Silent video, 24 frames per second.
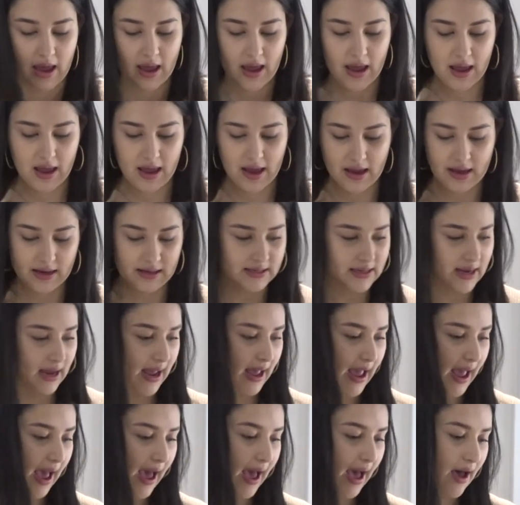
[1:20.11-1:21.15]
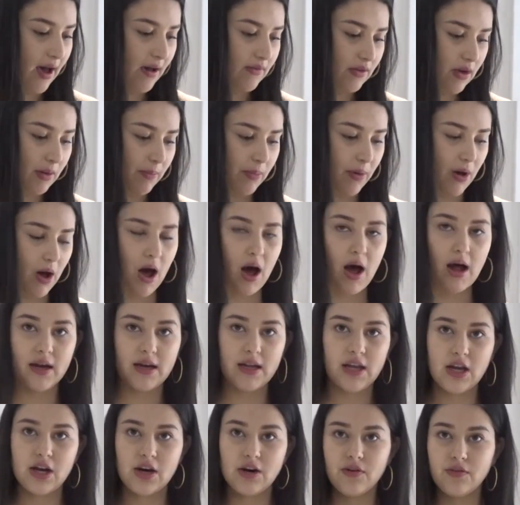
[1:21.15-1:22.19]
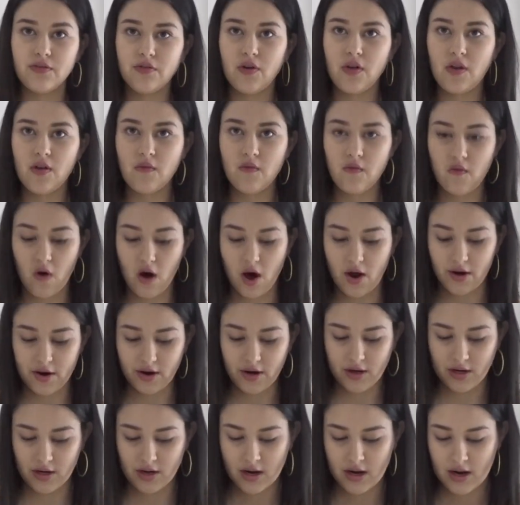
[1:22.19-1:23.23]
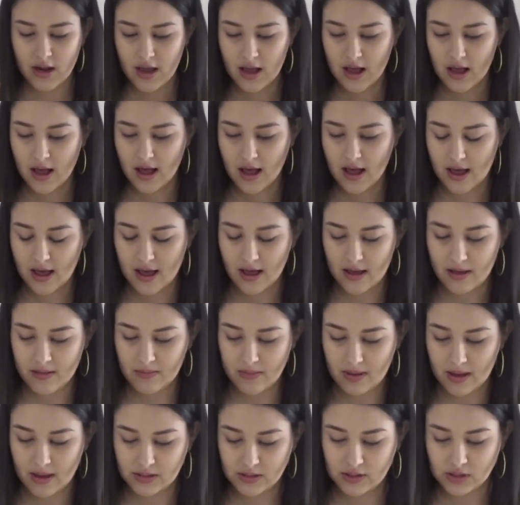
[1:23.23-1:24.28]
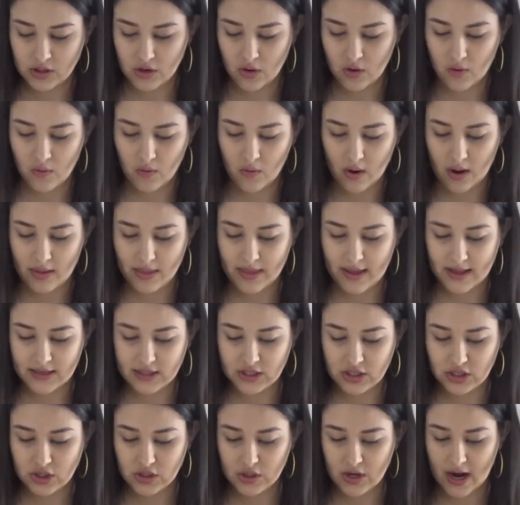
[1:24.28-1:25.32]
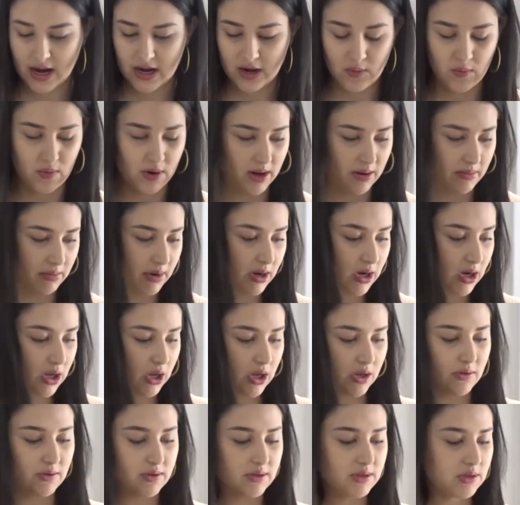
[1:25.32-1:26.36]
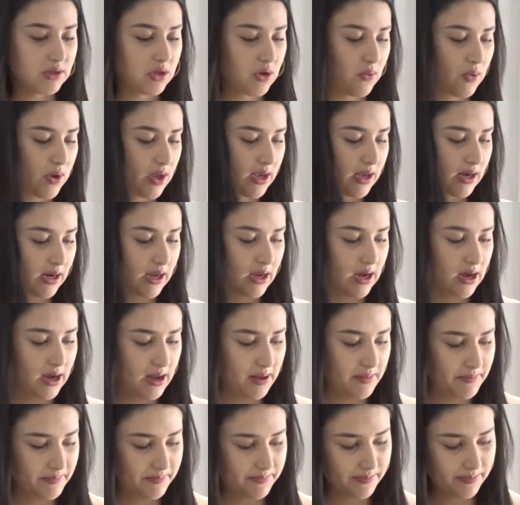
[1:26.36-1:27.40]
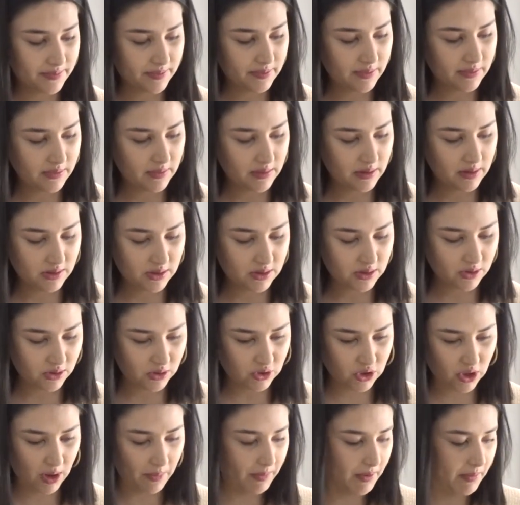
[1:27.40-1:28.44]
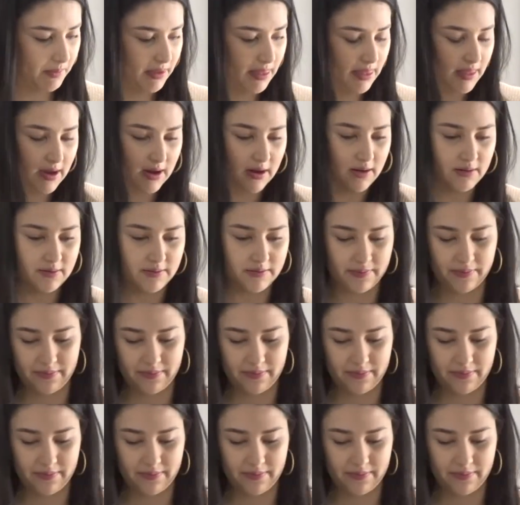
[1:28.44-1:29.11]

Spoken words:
And I have a pot here full of water. And so that's just kind of what I'm gonna use so we can cook them. We'll drop them in there.